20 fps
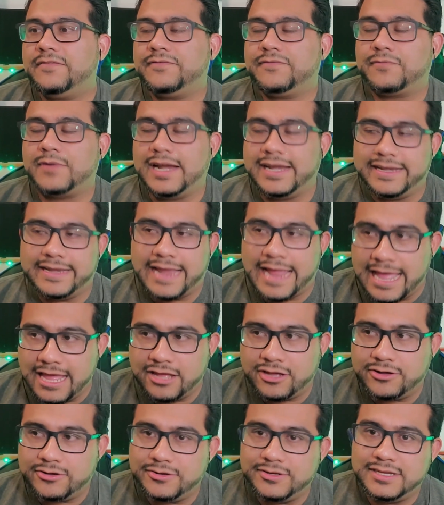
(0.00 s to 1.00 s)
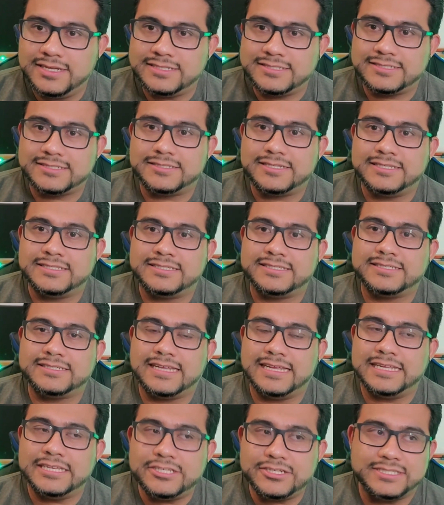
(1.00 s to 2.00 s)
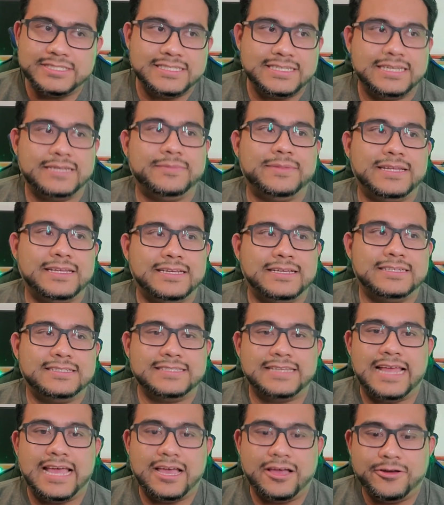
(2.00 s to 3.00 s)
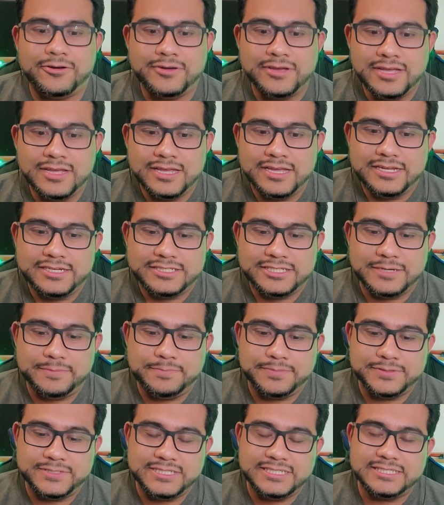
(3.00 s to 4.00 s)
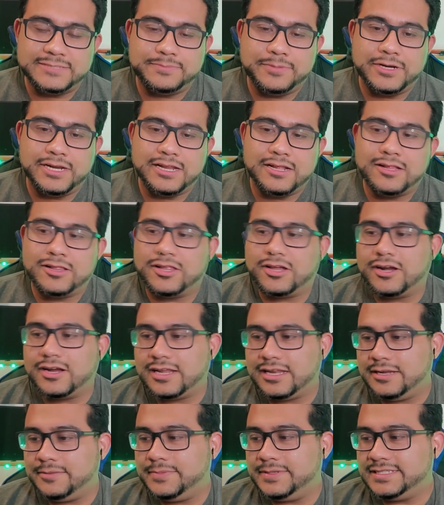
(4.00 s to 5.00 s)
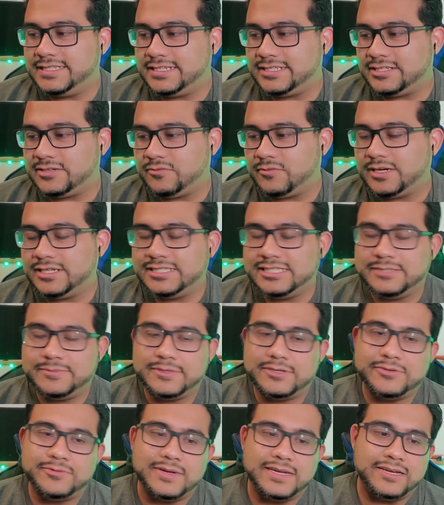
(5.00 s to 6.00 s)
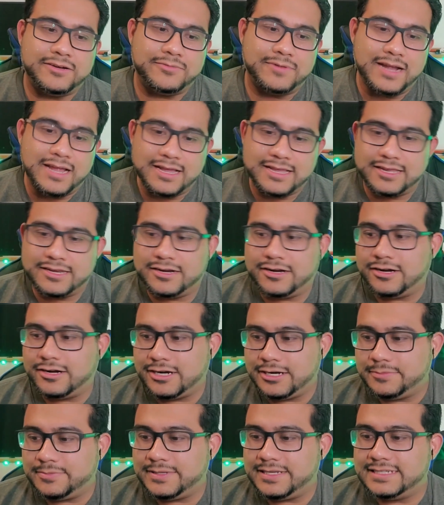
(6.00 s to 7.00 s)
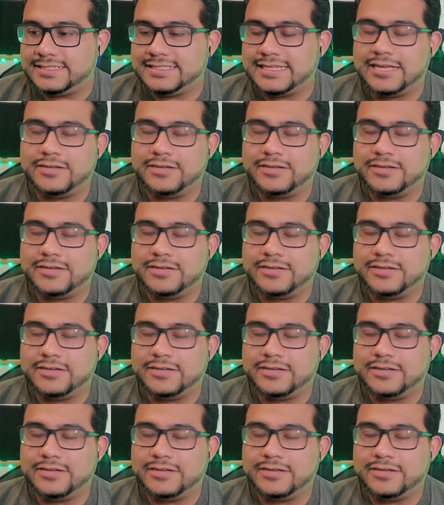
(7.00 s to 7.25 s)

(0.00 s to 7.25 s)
right now it's it's interesting because now she she's putting Clarke in a position where she's between a rock and a hard place.